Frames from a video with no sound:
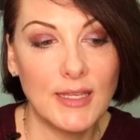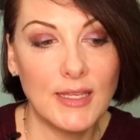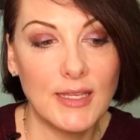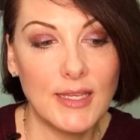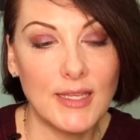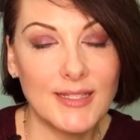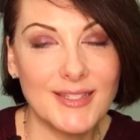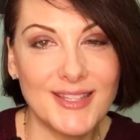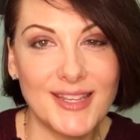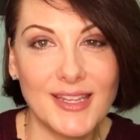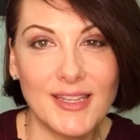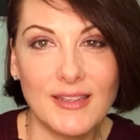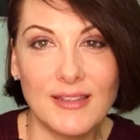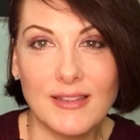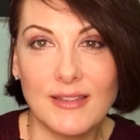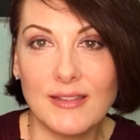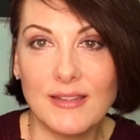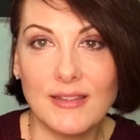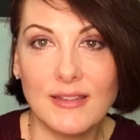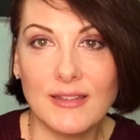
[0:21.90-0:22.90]
It's like
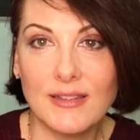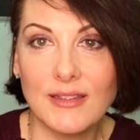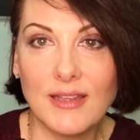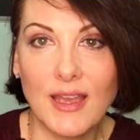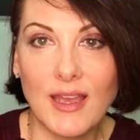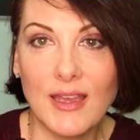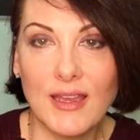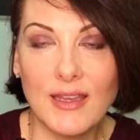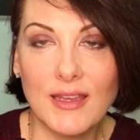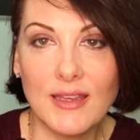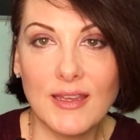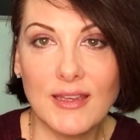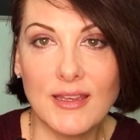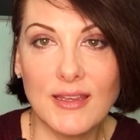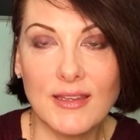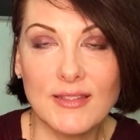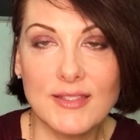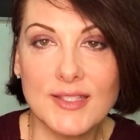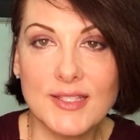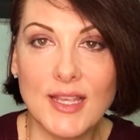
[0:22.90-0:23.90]

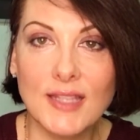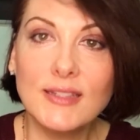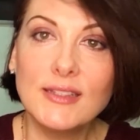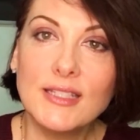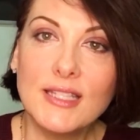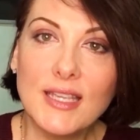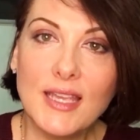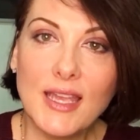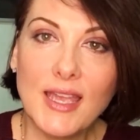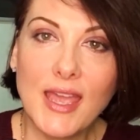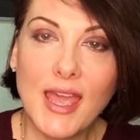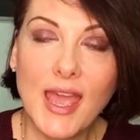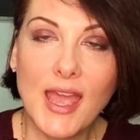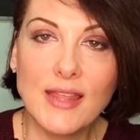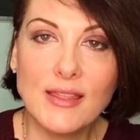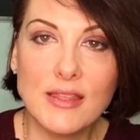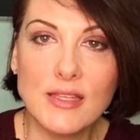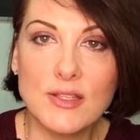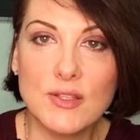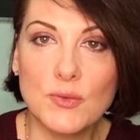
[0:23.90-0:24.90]
suddenly I
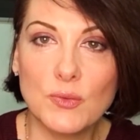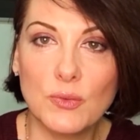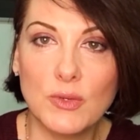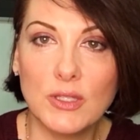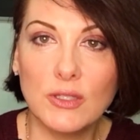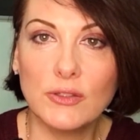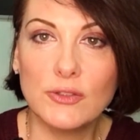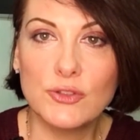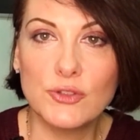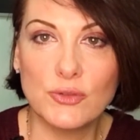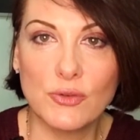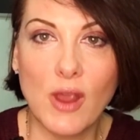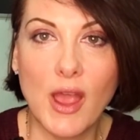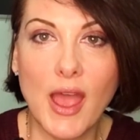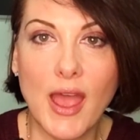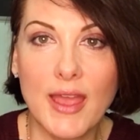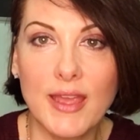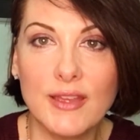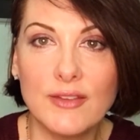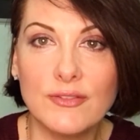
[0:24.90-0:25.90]
had this real
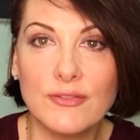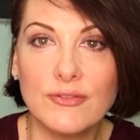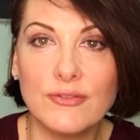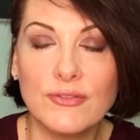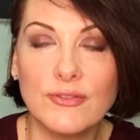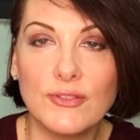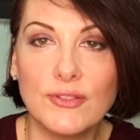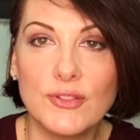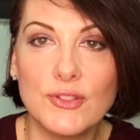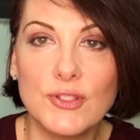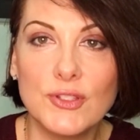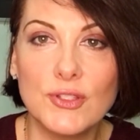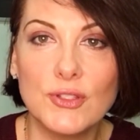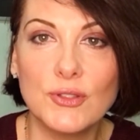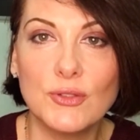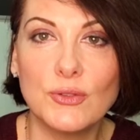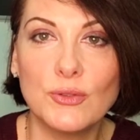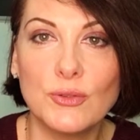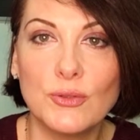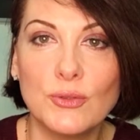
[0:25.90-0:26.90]
drive
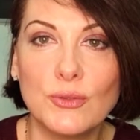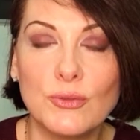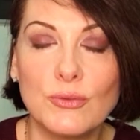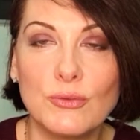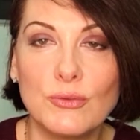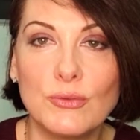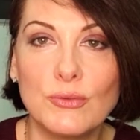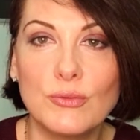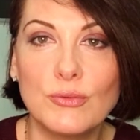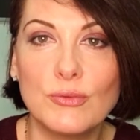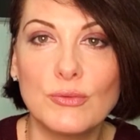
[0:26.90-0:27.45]
to